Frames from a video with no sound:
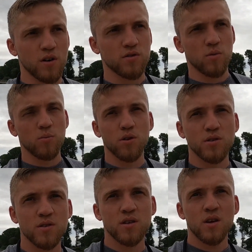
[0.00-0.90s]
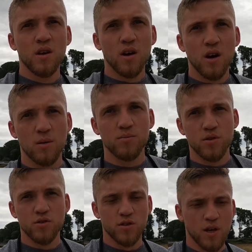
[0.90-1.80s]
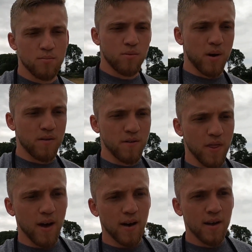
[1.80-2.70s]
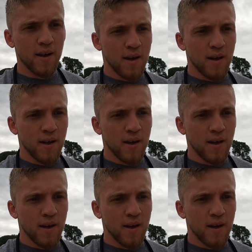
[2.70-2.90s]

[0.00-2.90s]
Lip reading: 1st onwards, so just get prepared for that.